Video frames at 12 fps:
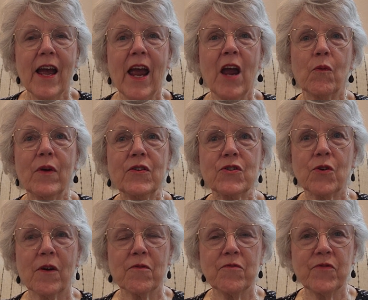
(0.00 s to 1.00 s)
and we
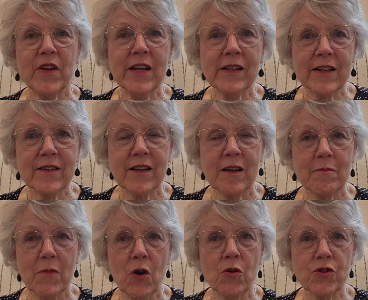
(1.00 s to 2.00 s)
start feeling the
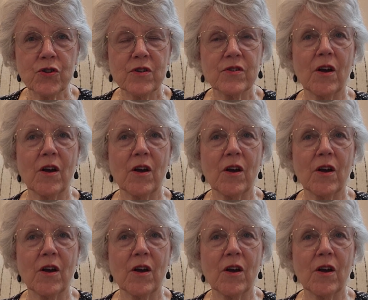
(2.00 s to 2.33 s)
emotions